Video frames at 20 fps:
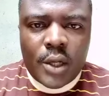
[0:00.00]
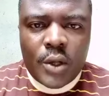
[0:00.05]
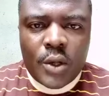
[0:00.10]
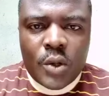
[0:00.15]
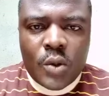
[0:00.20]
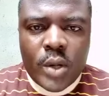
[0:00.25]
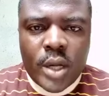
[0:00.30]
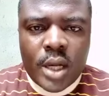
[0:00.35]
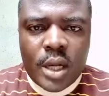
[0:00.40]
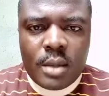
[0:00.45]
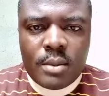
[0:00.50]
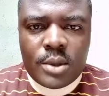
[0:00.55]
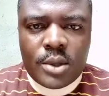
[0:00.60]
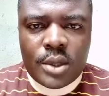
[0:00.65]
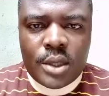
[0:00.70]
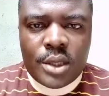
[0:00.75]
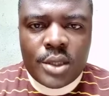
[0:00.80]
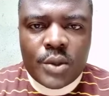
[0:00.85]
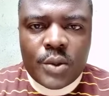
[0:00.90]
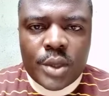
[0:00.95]
Hello, welcome
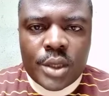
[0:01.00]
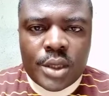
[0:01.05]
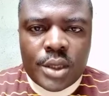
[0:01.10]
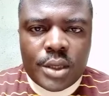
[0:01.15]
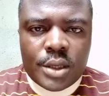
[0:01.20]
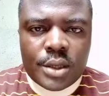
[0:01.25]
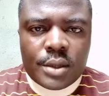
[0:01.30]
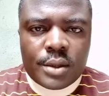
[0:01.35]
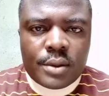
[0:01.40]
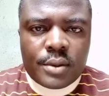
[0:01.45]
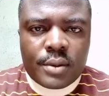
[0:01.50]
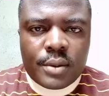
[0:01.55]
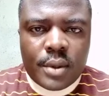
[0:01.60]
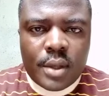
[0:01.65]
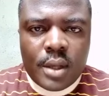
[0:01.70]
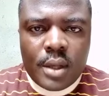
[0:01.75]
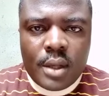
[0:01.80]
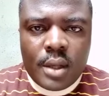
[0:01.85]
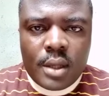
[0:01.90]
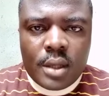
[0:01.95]
to this question.
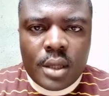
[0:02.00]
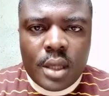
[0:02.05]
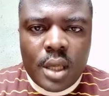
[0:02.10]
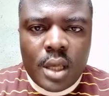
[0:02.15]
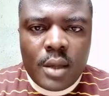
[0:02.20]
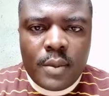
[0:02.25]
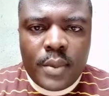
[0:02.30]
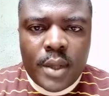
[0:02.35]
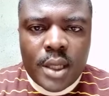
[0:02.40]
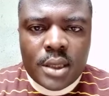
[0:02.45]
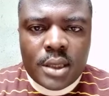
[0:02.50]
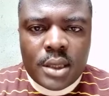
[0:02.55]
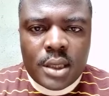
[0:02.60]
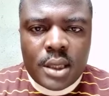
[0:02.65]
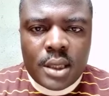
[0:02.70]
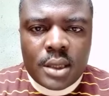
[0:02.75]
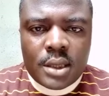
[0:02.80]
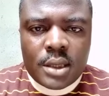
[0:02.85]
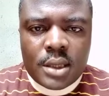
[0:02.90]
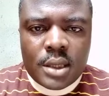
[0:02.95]
The A part
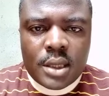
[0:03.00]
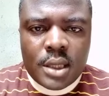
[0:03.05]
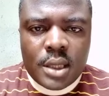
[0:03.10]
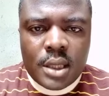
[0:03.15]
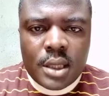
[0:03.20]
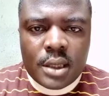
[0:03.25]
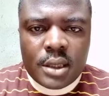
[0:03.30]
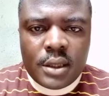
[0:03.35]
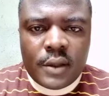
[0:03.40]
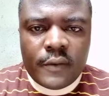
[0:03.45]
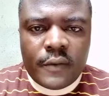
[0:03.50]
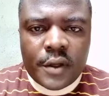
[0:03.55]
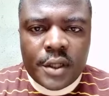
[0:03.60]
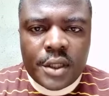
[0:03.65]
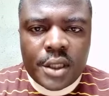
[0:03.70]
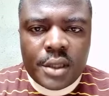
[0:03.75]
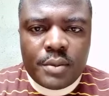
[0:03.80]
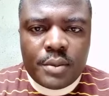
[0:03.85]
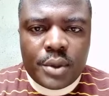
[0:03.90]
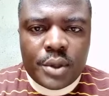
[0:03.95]
says
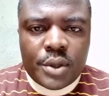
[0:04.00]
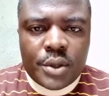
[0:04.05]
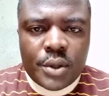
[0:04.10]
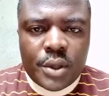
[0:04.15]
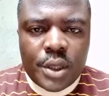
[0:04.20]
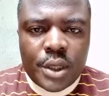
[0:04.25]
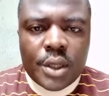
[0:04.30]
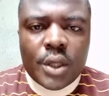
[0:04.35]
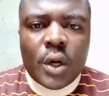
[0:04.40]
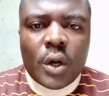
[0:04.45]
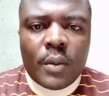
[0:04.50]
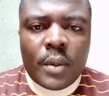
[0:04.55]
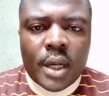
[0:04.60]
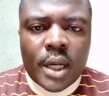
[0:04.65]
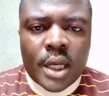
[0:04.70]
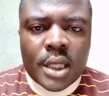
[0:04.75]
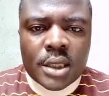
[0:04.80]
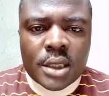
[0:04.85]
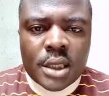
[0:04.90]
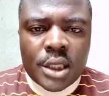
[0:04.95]
differentiate between
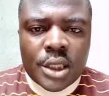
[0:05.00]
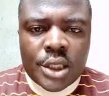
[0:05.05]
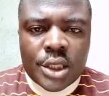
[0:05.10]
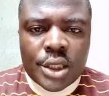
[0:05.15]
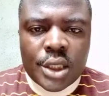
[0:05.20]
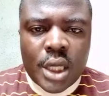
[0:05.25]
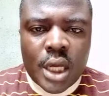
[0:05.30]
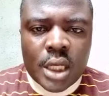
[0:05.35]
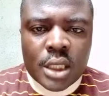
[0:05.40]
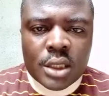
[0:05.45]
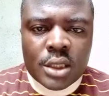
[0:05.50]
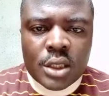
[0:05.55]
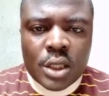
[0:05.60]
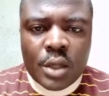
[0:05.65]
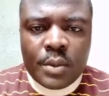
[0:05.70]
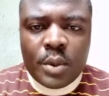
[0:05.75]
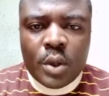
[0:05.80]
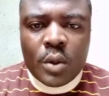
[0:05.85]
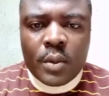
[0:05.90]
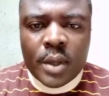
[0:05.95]
urbanization and
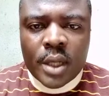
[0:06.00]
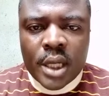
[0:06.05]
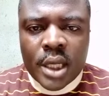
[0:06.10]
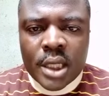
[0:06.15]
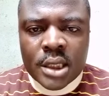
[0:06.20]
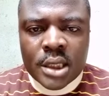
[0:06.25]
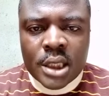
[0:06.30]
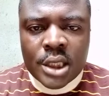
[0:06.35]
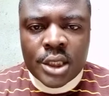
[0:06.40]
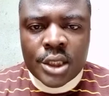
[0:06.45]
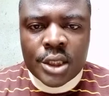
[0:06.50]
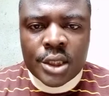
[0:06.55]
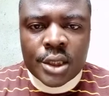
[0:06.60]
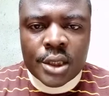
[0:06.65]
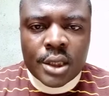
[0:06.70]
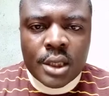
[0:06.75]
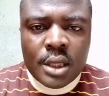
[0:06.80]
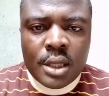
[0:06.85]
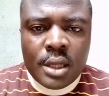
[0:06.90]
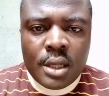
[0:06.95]
suburbanization
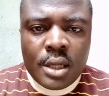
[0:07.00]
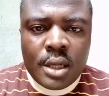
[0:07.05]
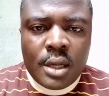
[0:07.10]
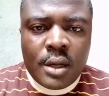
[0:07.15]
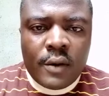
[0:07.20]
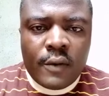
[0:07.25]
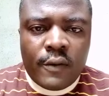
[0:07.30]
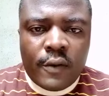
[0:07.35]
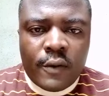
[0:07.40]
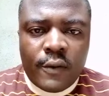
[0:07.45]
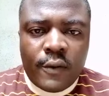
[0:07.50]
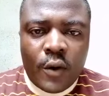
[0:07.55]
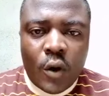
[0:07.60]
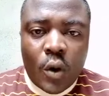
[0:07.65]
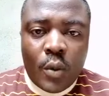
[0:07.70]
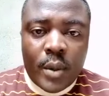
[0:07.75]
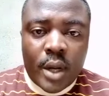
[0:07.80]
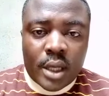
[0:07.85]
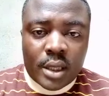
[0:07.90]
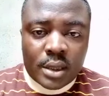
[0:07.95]
for
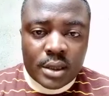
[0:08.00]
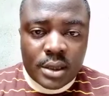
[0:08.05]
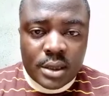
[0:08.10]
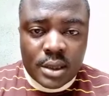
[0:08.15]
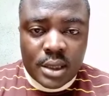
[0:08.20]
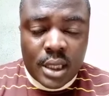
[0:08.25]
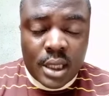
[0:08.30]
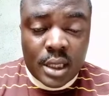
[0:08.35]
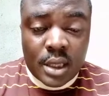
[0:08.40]
4 marks.